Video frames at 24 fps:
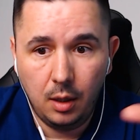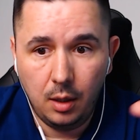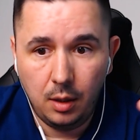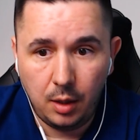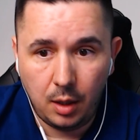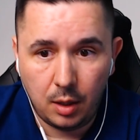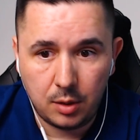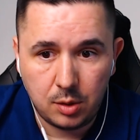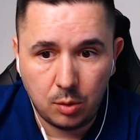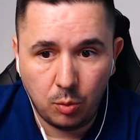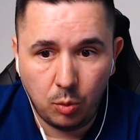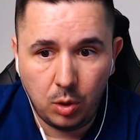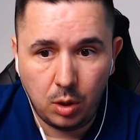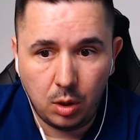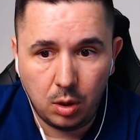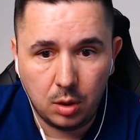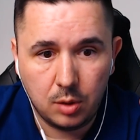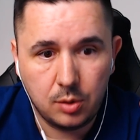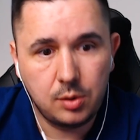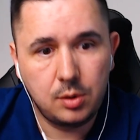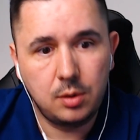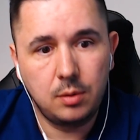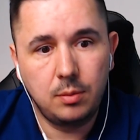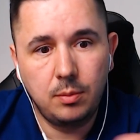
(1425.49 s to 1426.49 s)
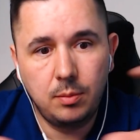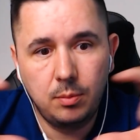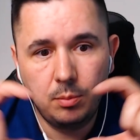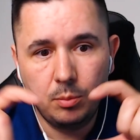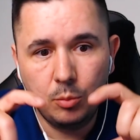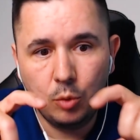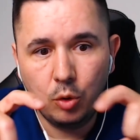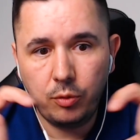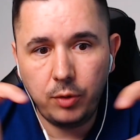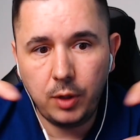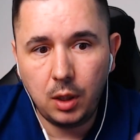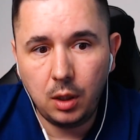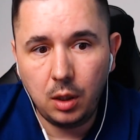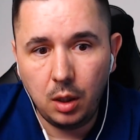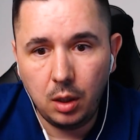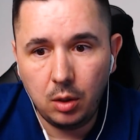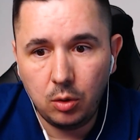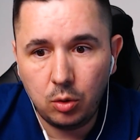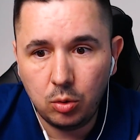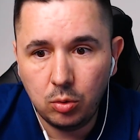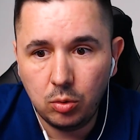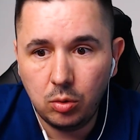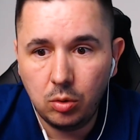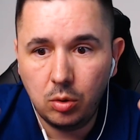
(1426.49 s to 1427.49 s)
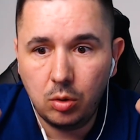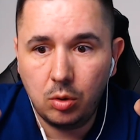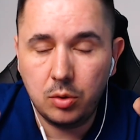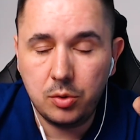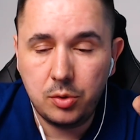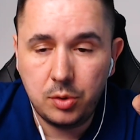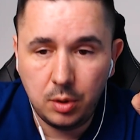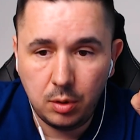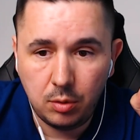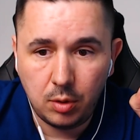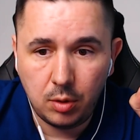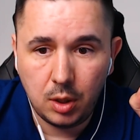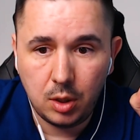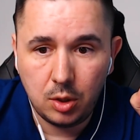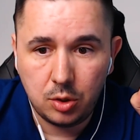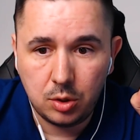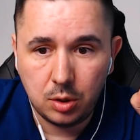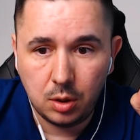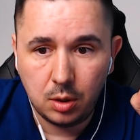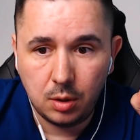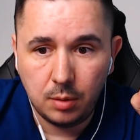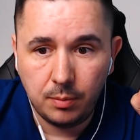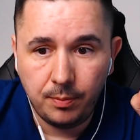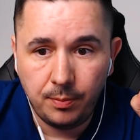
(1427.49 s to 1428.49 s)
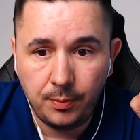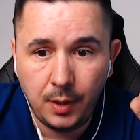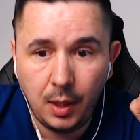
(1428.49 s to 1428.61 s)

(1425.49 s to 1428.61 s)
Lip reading: That's awareness. Moving into consideration.